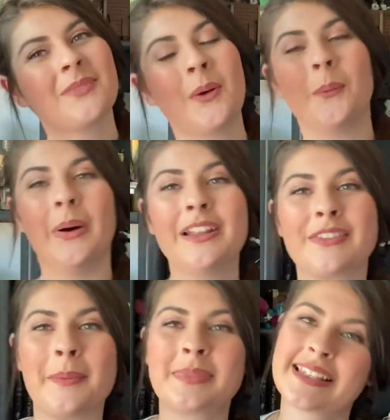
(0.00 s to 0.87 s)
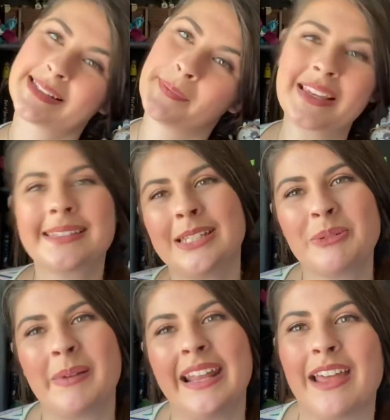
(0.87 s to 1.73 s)
one of them says something
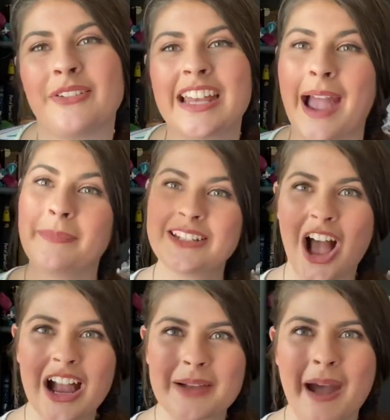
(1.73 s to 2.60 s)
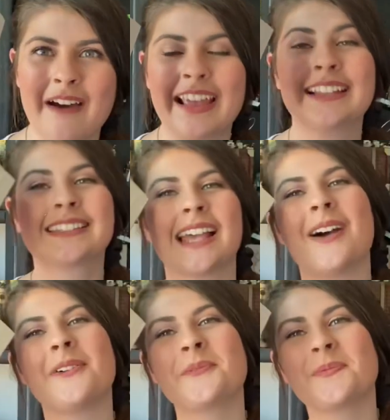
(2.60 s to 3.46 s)
stupid every time they talk about it.
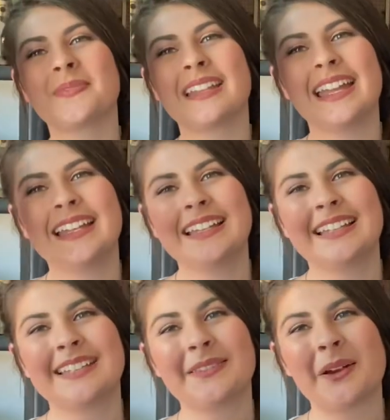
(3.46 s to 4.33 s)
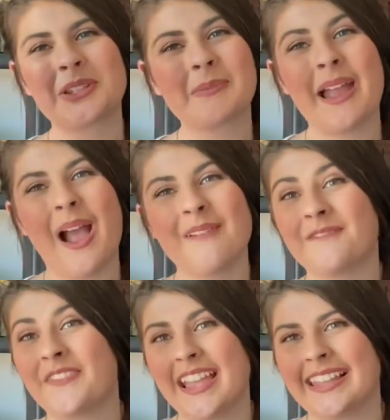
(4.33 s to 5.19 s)
So those are my
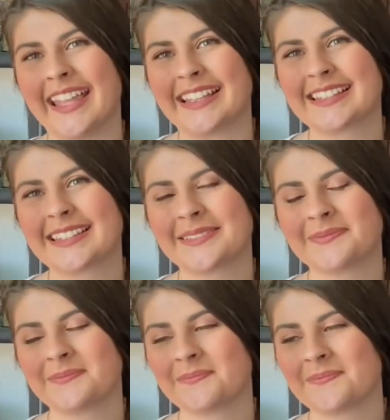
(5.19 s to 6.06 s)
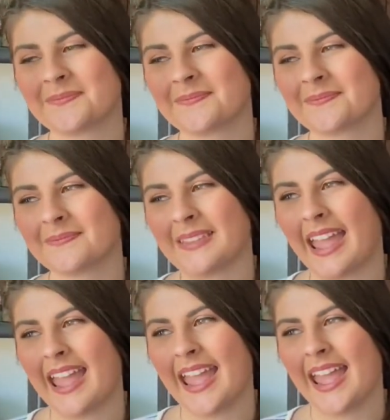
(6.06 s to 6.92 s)
feelings.
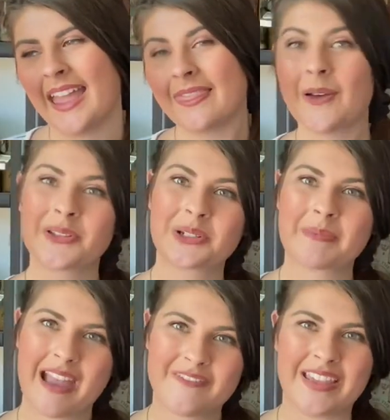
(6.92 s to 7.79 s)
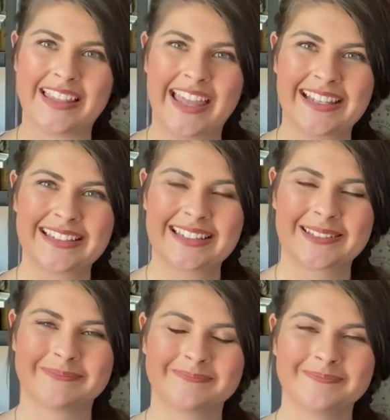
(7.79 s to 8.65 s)
Those are my feelings.
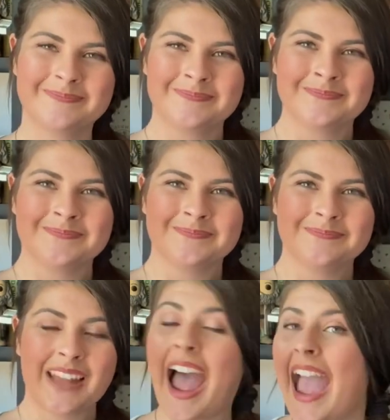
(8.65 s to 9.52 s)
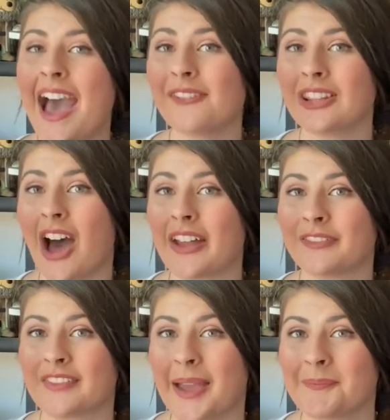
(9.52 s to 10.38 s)
I have a lot
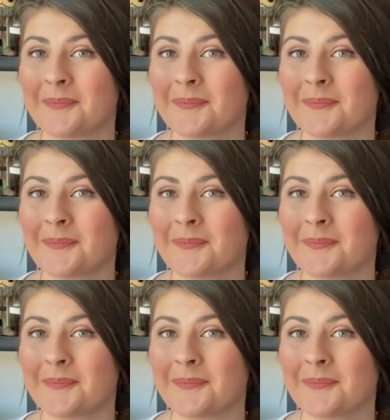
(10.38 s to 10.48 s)
of them.